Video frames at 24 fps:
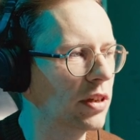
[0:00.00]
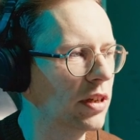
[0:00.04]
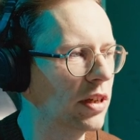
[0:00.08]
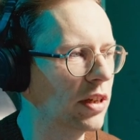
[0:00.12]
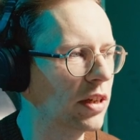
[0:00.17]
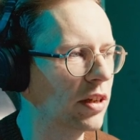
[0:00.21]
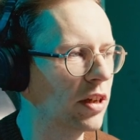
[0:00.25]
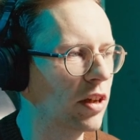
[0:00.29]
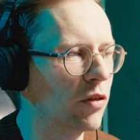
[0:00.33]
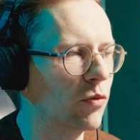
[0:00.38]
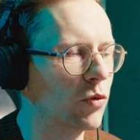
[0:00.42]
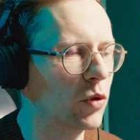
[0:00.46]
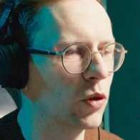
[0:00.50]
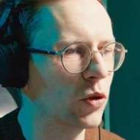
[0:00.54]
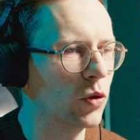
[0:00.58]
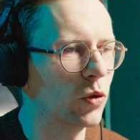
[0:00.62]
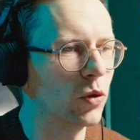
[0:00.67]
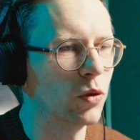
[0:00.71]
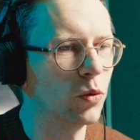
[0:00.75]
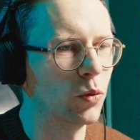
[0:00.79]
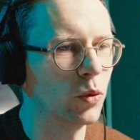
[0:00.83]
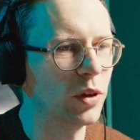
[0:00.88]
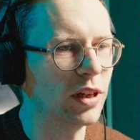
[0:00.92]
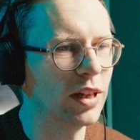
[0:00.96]
if you
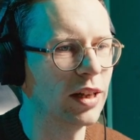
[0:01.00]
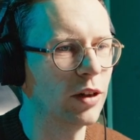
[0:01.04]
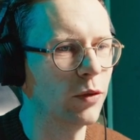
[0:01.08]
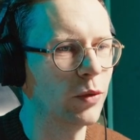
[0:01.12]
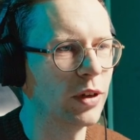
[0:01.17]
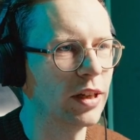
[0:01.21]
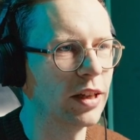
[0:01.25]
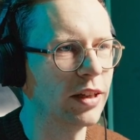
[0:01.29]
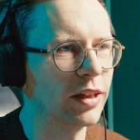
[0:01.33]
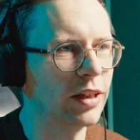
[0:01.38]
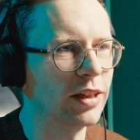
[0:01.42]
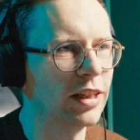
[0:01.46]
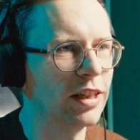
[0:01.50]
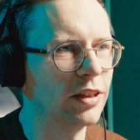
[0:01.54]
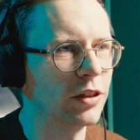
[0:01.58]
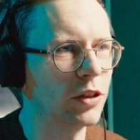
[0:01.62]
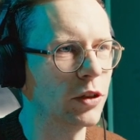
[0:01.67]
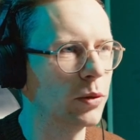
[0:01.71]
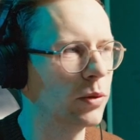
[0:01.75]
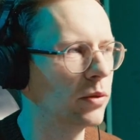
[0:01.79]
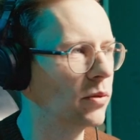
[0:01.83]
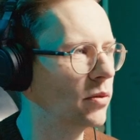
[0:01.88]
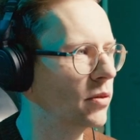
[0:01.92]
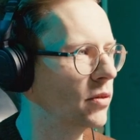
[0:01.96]
really need to.